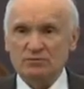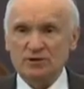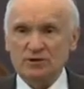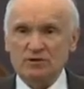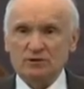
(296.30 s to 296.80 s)

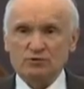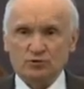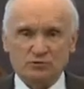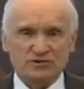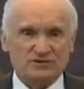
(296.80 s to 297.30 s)
when
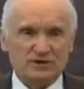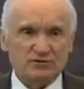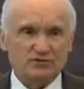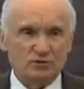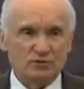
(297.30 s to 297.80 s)

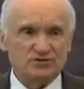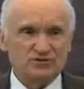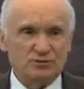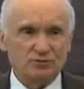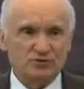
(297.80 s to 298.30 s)

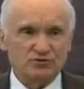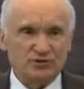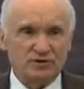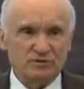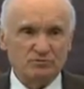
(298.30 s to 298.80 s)
you
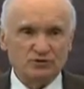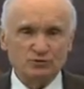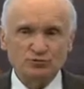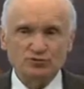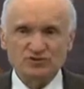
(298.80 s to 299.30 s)
get
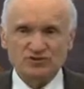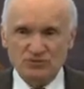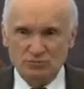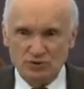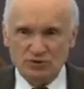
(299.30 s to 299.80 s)

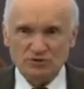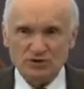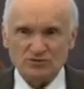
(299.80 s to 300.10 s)
higher